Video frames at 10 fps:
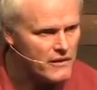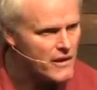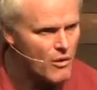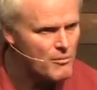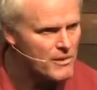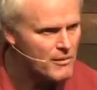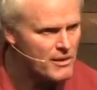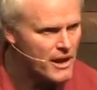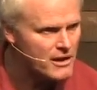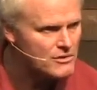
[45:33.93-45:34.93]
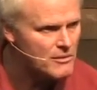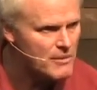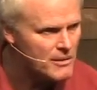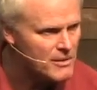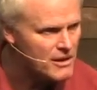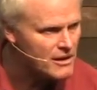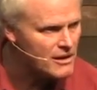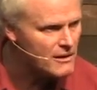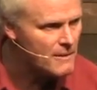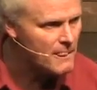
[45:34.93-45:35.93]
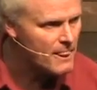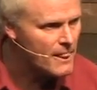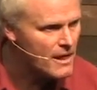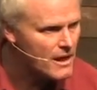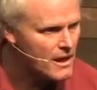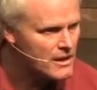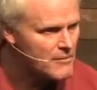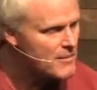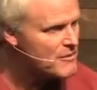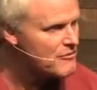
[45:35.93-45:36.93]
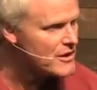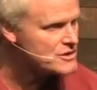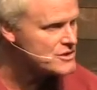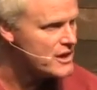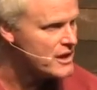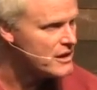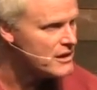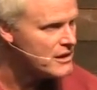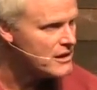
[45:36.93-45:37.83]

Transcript: And they won't be able to handle it, maybe. And they might be frustrated.